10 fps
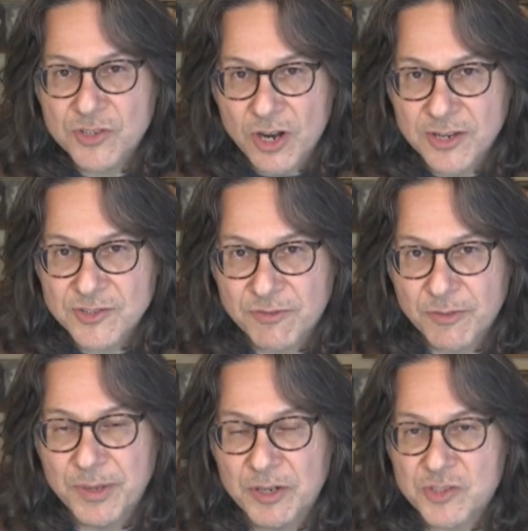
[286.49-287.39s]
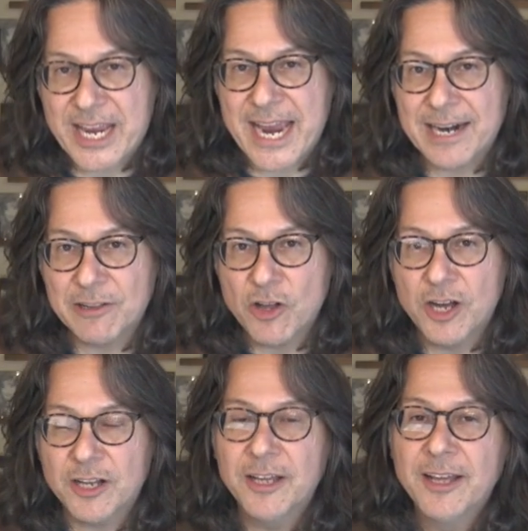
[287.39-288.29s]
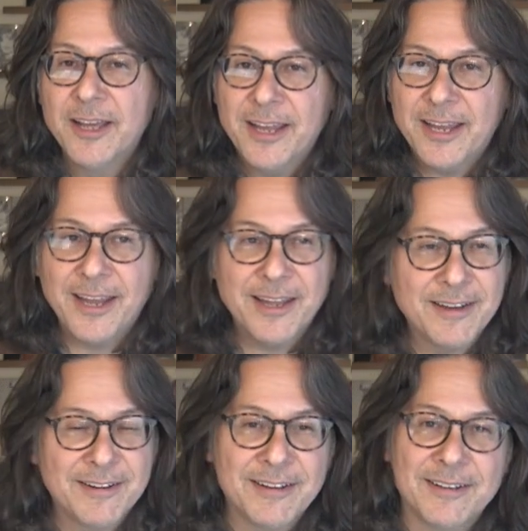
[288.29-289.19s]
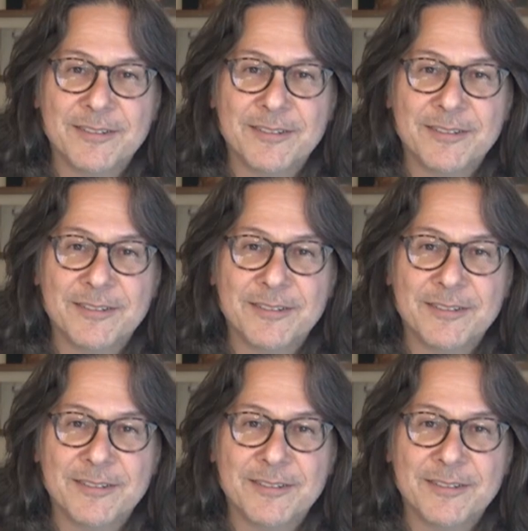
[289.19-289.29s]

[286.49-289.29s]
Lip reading: songs of the Beatles catalog, and